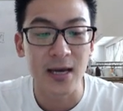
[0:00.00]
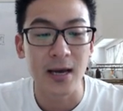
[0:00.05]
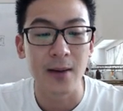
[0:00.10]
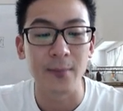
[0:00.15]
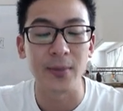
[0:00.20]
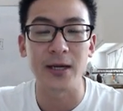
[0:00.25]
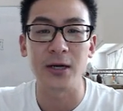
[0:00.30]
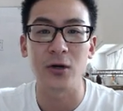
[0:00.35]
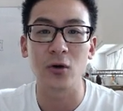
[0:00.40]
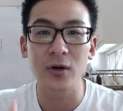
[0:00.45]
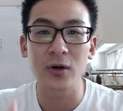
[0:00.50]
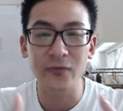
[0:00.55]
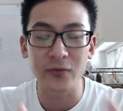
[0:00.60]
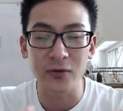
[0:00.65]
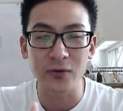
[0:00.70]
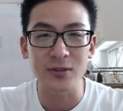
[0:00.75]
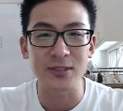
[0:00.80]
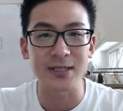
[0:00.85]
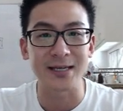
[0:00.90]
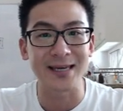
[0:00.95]
But in order for you
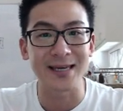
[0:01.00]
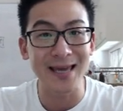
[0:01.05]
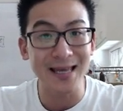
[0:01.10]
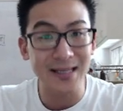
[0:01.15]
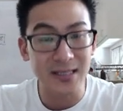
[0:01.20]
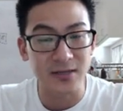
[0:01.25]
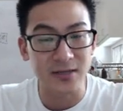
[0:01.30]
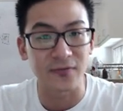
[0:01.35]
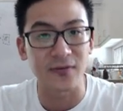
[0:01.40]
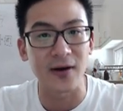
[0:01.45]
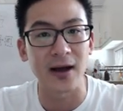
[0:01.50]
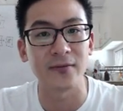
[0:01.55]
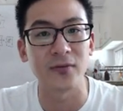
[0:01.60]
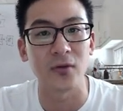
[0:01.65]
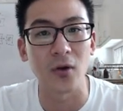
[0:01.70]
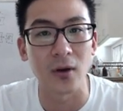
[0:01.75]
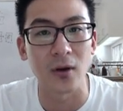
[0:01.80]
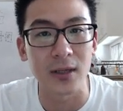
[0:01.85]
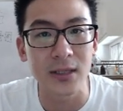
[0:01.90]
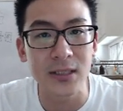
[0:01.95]
to get to five
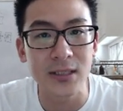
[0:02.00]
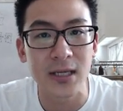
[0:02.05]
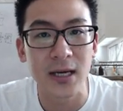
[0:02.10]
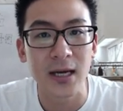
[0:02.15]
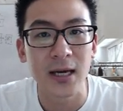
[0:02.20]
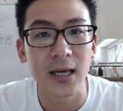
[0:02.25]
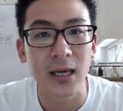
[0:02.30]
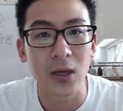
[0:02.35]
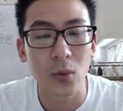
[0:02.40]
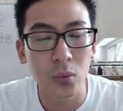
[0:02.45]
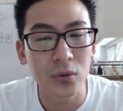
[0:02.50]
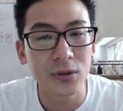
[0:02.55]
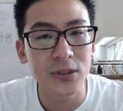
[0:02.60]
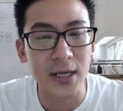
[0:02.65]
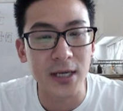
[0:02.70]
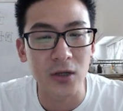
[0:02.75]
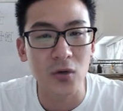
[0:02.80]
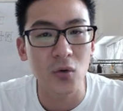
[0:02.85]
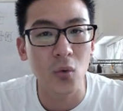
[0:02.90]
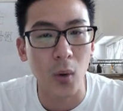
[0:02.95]
dollars, it will
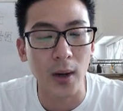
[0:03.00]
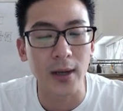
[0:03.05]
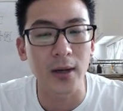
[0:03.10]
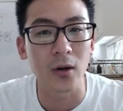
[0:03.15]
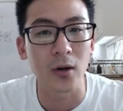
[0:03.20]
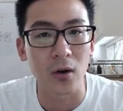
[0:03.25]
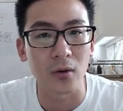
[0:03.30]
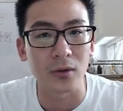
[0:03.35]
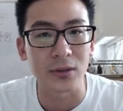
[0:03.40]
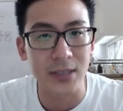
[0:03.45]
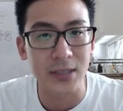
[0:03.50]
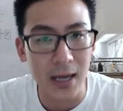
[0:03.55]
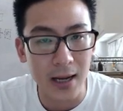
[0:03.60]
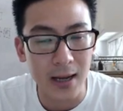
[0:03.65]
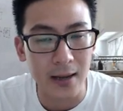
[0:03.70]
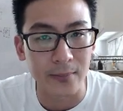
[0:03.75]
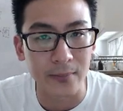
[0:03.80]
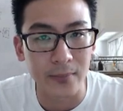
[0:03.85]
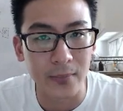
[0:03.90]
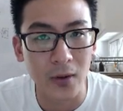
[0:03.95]
take you quite a long
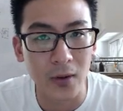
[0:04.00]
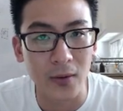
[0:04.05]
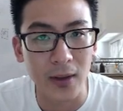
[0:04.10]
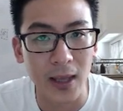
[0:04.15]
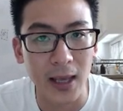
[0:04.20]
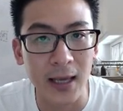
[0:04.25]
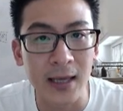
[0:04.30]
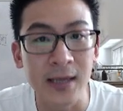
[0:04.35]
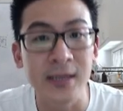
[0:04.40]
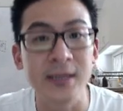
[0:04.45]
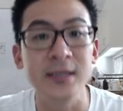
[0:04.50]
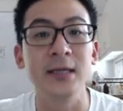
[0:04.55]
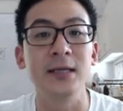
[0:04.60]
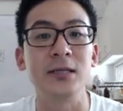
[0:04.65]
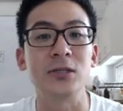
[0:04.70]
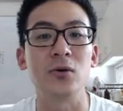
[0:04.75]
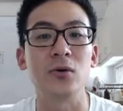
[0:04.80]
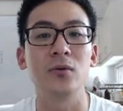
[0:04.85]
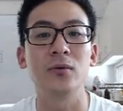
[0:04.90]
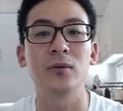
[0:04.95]
time, okay?
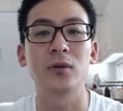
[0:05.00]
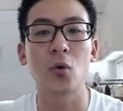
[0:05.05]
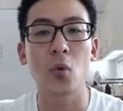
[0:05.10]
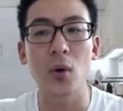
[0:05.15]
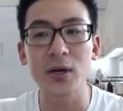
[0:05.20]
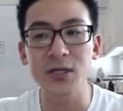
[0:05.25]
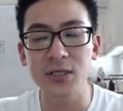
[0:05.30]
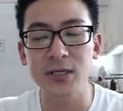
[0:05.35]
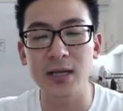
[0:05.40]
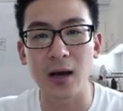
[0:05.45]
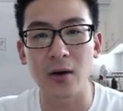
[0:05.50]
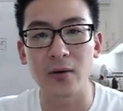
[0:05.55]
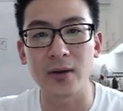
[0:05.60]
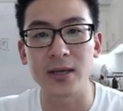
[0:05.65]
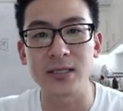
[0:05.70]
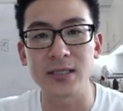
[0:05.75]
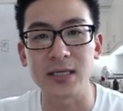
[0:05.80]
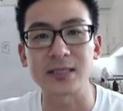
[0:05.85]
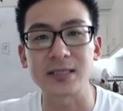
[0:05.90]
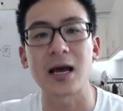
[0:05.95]
So the question now
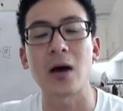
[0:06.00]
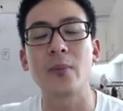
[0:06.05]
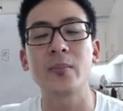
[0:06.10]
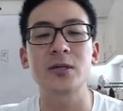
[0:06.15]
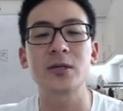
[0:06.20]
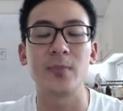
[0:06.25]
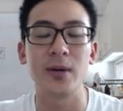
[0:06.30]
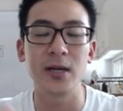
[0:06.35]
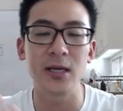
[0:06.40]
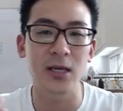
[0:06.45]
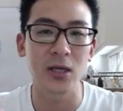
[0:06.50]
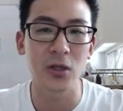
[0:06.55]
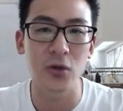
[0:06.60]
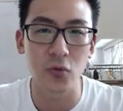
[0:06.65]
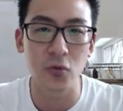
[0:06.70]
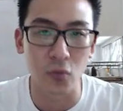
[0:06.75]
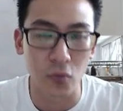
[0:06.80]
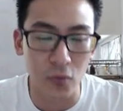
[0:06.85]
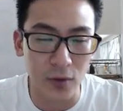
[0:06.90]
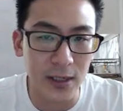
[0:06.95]
is, is how much money can you
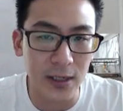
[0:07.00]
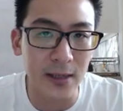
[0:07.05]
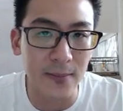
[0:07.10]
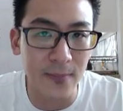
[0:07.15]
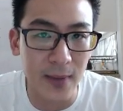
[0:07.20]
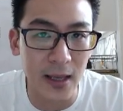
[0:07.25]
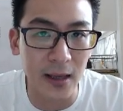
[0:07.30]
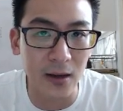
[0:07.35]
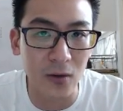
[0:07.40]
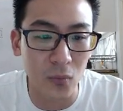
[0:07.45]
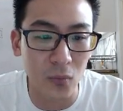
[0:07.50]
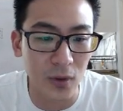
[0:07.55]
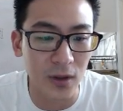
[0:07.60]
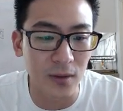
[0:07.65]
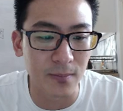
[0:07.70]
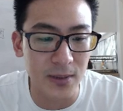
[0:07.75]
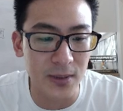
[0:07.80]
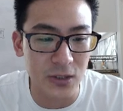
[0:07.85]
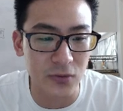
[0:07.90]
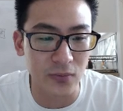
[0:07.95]
really make with
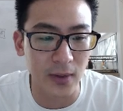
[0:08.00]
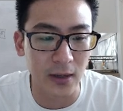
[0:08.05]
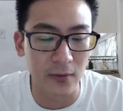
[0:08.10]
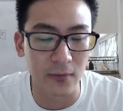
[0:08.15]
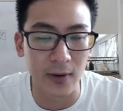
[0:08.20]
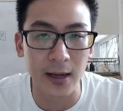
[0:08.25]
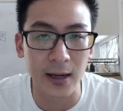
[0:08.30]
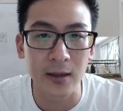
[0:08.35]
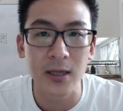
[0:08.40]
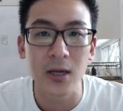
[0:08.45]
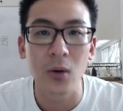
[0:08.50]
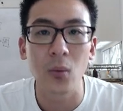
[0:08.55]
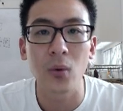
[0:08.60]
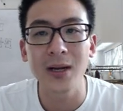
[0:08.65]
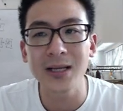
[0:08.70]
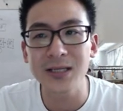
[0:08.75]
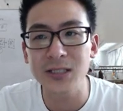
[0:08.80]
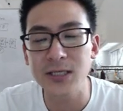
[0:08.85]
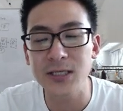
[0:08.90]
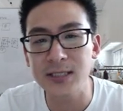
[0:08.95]
BizRate, right? Well,
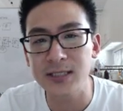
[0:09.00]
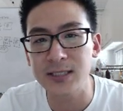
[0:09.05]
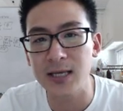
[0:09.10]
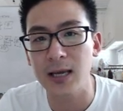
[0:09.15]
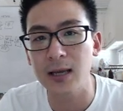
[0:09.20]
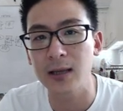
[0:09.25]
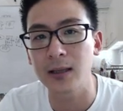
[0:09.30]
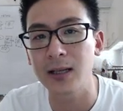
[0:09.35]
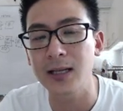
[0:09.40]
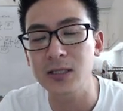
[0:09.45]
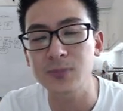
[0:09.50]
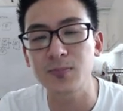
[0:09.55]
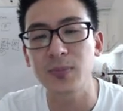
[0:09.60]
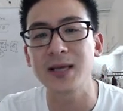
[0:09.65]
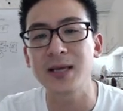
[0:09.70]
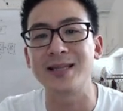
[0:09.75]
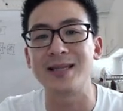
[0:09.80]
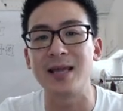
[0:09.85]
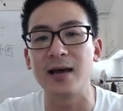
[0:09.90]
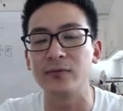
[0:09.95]
let's just say, let's play
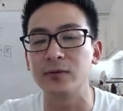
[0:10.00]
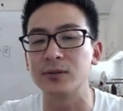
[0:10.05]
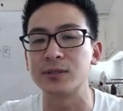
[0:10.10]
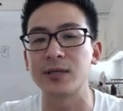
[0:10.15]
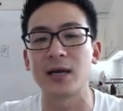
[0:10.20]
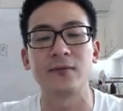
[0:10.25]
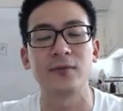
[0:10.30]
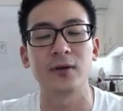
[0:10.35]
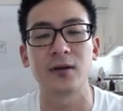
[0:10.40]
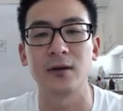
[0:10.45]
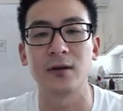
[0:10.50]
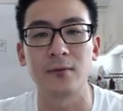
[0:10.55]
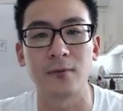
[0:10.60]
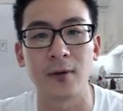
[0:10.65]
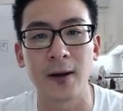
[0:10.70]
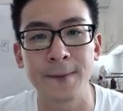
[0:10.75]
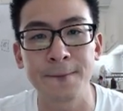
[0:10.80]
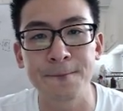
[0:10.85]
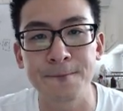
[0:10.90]
devil's advocate, right?